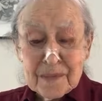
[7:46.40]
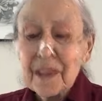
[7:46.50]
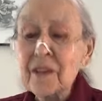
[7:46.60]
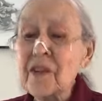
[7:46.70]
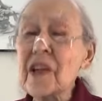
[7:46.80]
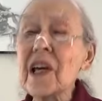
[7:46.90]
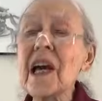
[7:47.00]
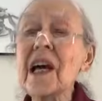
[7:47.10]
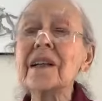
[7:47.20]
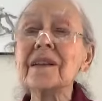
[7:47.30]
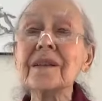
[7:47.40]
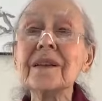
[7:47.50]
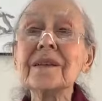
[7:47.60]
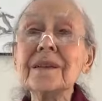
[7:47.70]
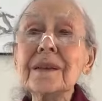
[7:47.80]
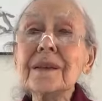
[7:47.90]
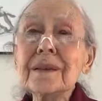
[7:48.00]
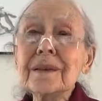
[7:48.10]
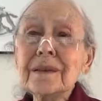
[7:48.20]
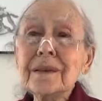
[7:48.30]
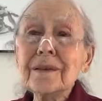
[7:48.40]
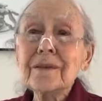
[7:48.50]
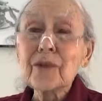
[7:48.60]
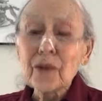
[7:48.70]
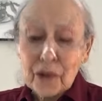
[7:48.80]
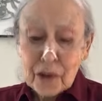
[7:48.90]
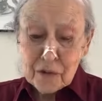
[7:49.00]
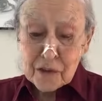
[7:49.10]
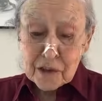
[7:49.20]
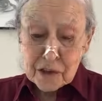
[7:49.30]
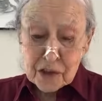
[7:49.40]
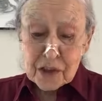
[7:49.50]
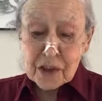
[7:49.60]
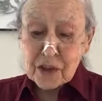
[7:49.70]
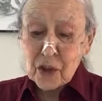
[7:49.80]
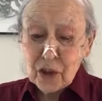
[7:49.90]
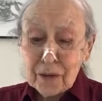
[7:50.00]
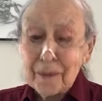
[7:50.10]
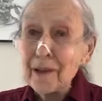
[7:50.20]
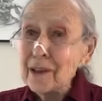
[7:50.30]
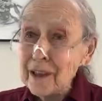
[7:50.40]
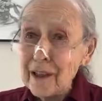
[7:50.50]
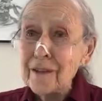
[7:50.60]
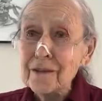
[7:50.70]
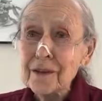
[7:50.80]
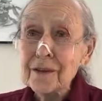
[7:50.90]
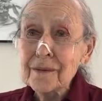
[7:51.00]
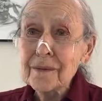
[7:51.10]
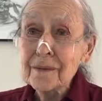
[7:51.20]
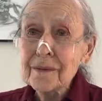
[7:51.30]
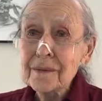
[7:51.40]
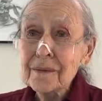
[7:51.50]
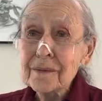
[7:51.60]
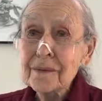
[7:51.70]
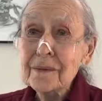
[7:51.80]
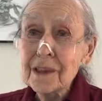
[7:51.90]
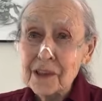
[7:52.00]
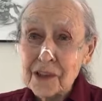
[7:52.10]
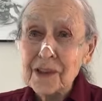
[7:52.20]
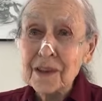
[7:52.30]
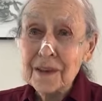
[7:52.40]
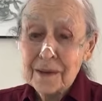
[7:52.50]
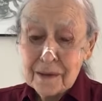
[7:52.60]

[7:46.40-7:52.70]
In the end, forgiveness is all about love, isn't it?